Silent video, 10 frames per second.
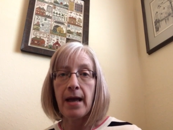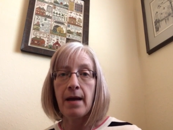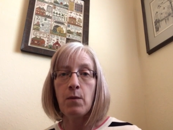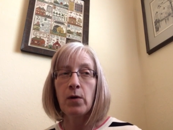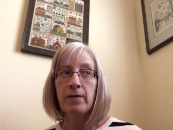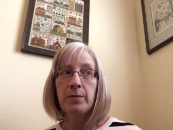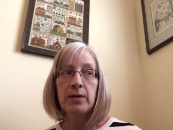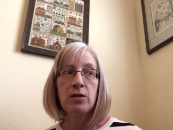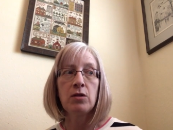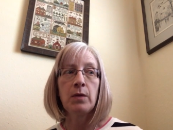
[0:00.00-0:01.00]
And what I've
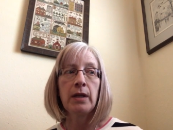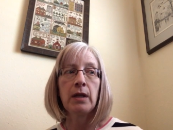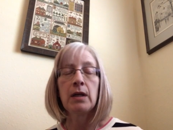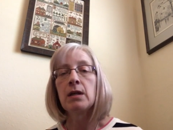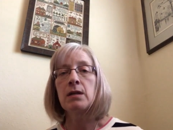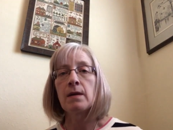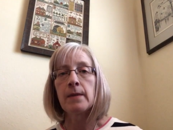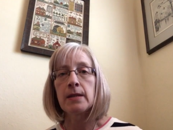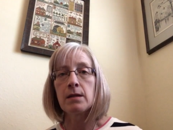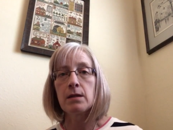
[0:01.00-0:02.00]
been doing is I've
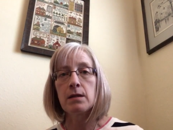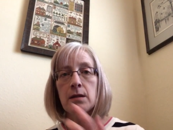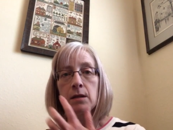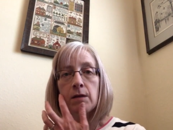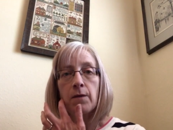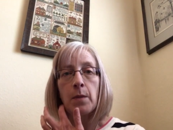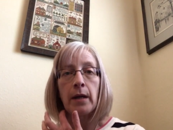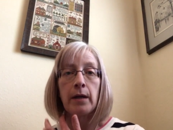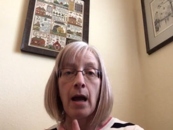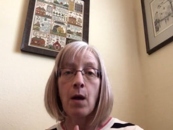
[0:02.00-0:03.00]
been stitching for about
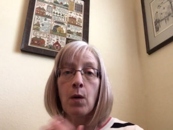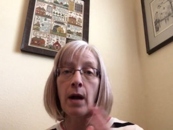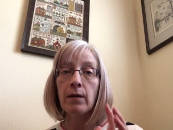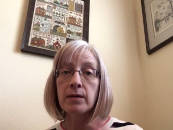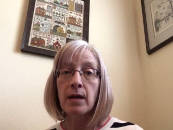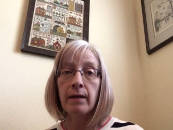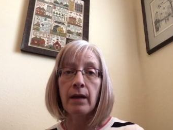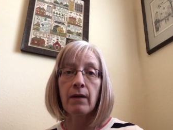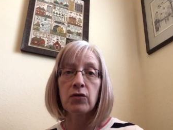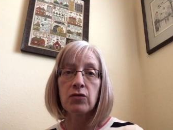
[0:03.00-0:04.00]
an hour outside in the
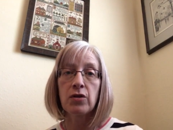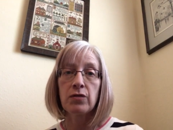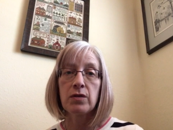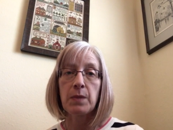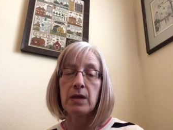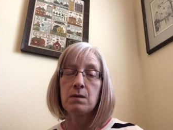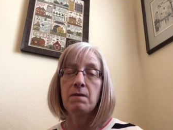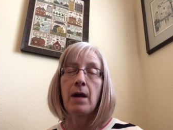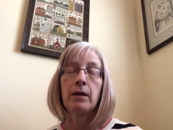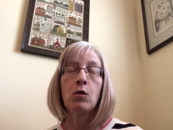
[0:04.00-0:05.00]
afternoons because we've
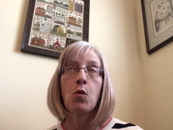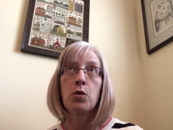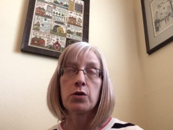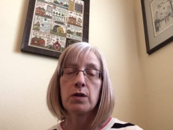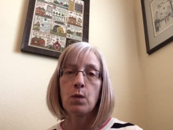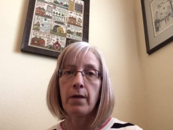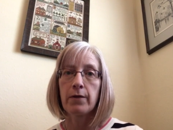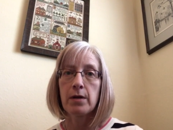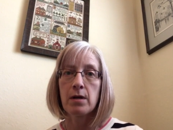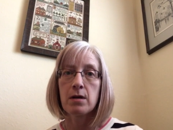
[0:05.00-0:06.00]
had gorgeous
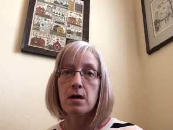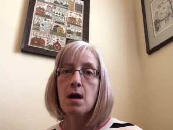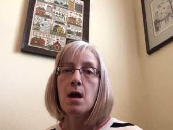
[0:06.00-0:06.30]
weather here.